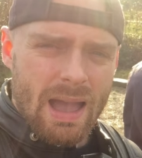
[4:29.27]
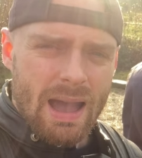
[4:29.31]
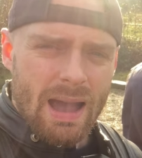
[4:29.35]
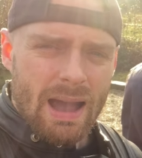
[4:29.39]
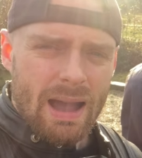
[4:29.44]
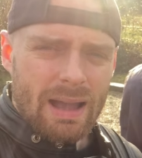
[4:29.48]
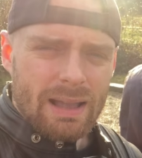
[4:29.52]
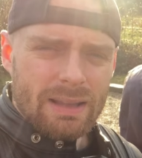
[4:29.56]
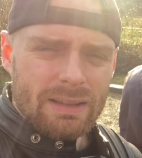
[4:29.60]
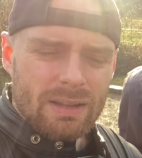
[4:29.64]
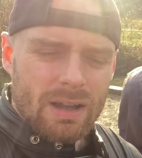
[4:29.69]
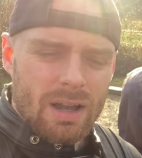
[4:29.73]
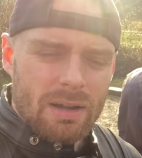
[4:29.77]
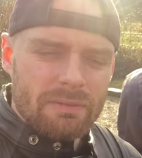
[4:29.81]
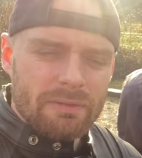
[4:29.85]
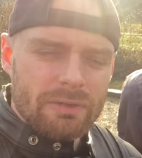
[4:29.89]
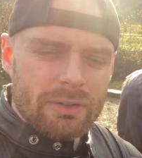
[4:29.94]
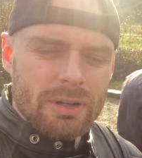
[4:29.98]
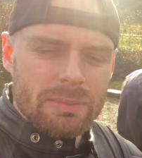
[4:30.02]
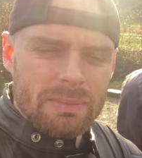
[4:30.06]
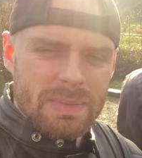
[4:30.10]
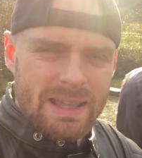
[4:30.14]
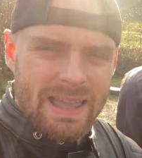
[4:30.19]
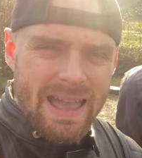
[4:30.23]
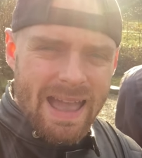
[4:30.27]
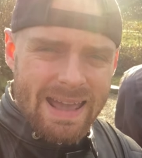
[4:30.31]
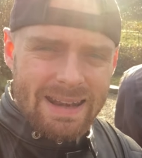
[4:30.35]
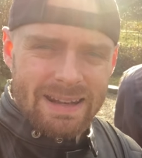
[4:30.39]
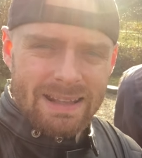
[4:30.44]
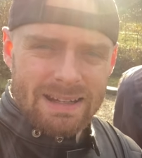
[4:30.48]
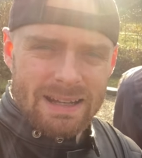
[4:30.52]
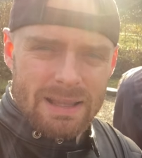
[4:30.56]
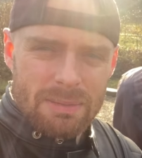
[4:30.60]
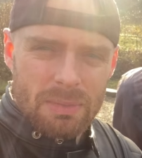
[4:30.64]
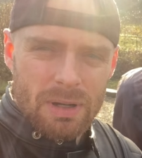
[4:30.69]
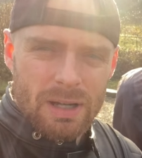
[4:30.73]
and I'm very
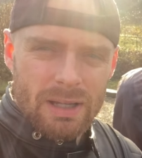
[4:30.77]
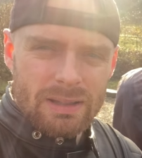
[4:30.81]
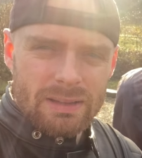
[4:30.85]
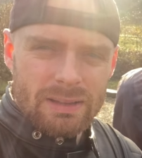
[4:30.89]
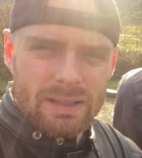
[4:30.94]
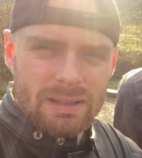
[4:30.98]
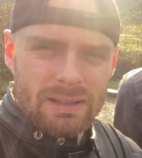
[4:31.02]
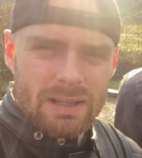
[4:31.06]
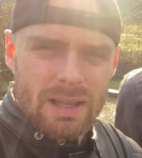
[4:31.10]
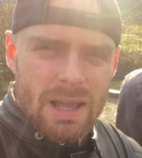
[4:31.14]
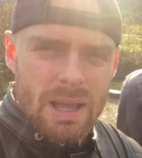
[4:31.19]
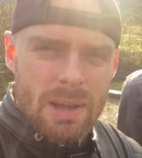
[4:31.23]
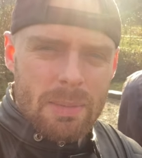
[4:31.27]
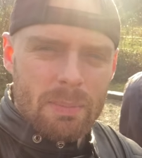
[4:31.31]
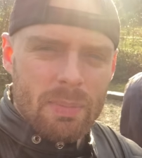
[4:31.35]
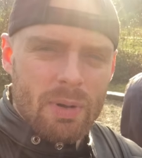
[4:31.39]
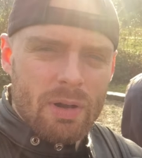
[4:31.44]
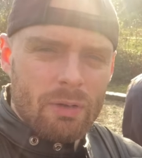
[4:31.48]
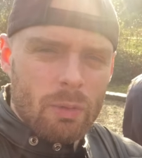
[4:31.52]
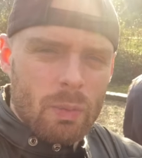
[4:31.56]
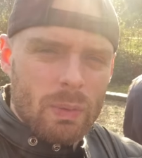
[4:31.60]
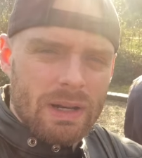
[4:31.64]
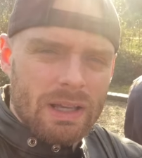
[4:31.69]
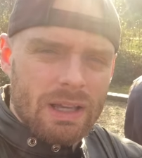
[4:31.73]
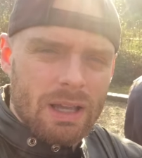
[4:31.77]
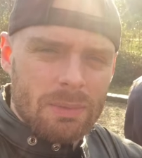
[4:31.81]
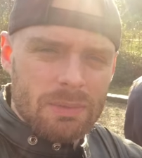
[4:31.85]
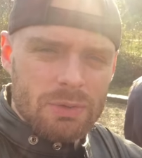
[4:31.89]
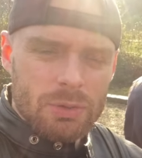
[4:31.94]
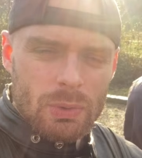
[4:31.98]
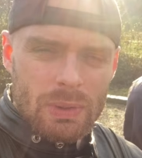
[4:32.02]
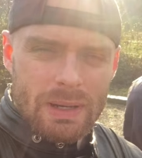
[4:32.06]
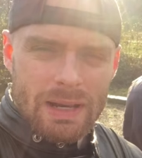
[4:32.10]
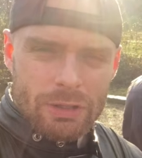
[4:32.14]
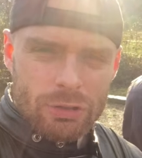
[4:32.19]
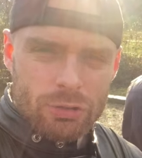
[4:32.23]
mechanically minded, but when it comes
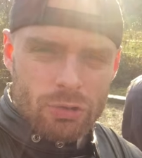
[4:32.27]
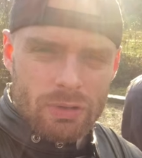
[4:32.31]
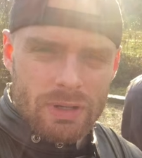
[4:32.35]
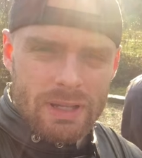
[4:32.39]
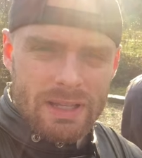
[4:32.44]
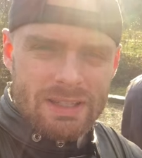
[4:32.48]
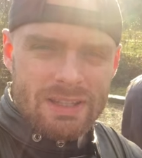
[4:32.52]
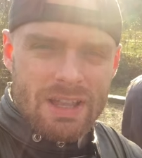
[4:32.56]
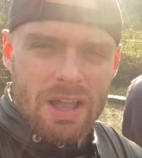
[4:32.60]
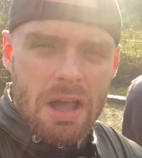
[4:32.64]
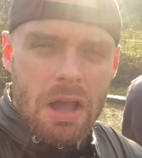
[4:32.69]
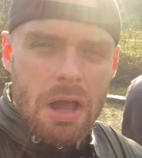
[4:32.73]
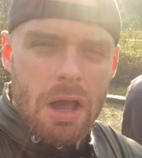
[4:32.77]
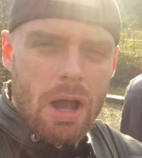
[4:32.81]
to electronics,